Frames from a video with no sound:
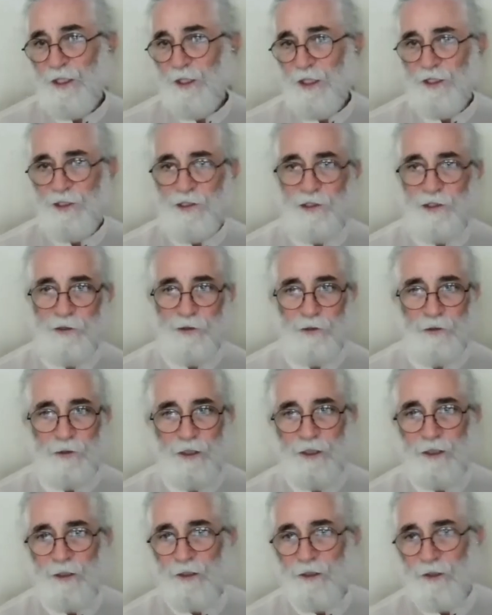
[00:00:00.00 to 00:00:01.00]
I do?
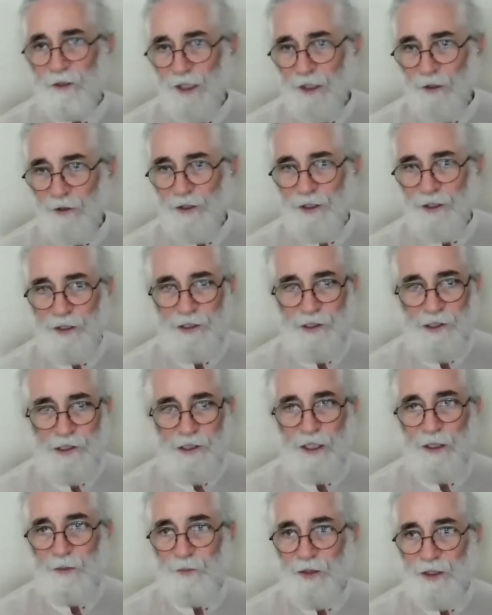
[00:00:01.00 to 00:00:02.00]
How can I
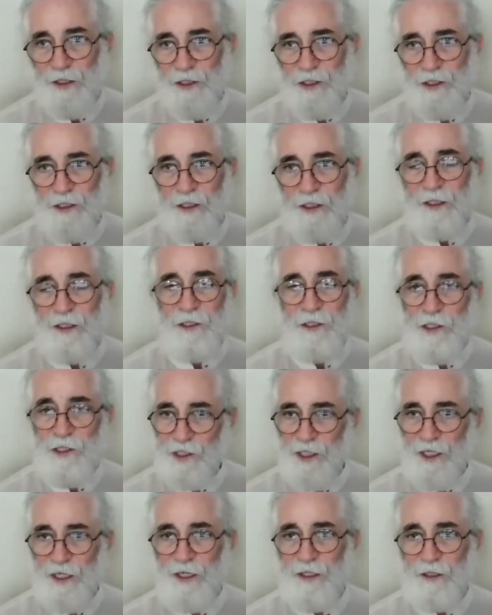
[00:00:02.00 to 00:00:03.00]
stop this?
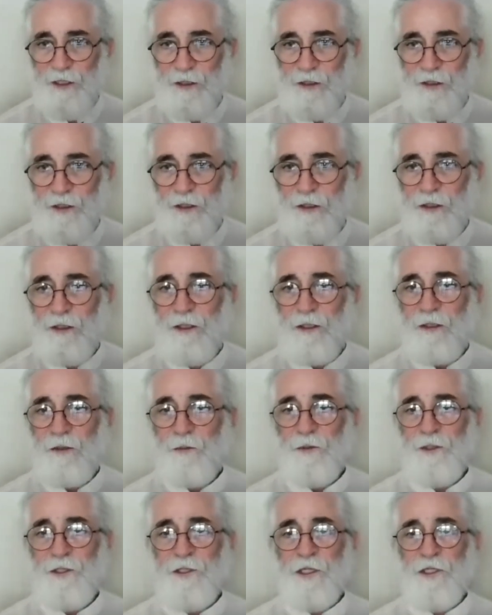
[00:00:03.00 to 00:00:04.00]
Instead,
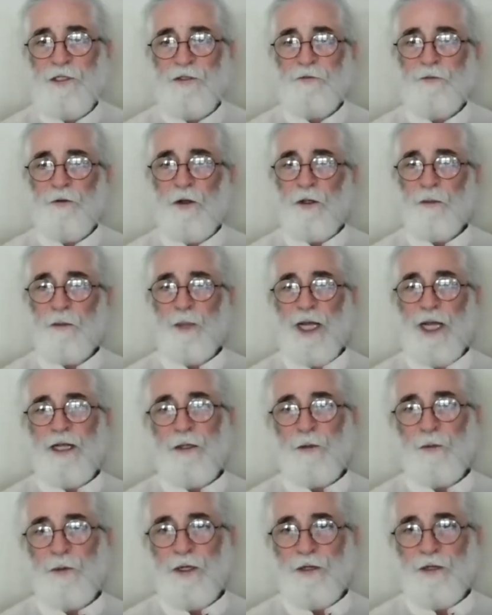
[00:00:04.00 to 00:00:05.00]
we just fall back
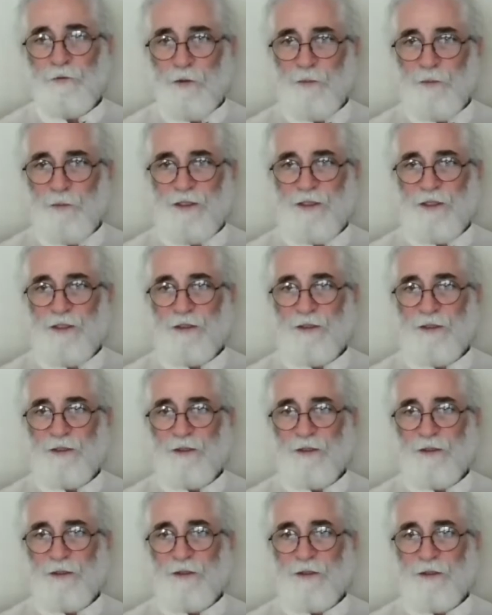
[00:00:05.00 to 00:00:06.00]
away from it.
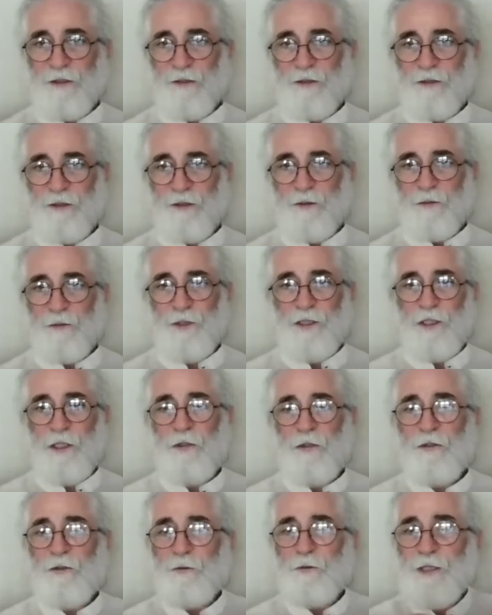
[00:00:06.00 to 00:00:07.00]
We
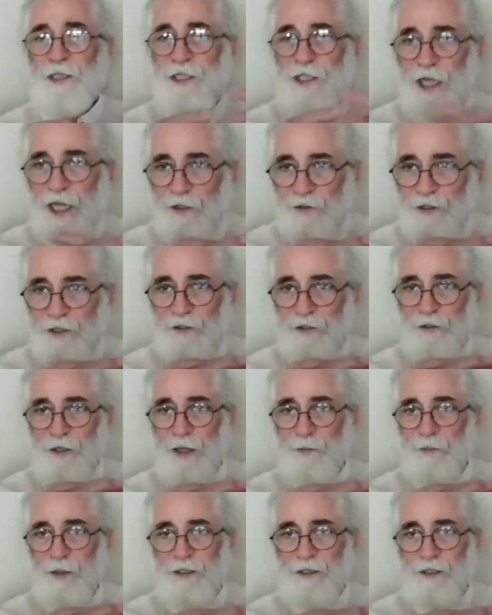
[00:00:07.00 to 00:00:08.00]
don't reach out and
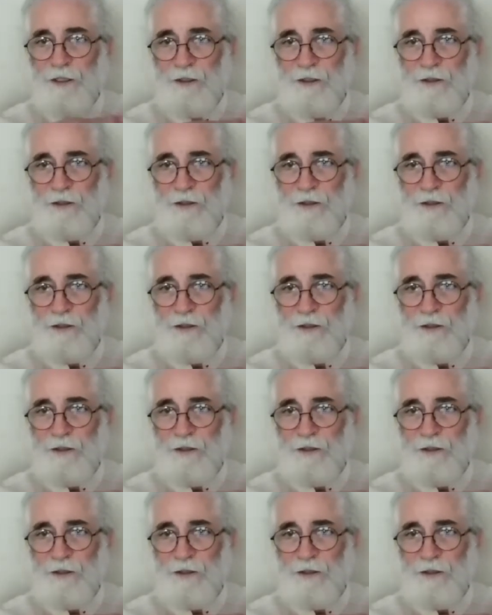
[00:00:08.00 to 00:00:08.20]
grab it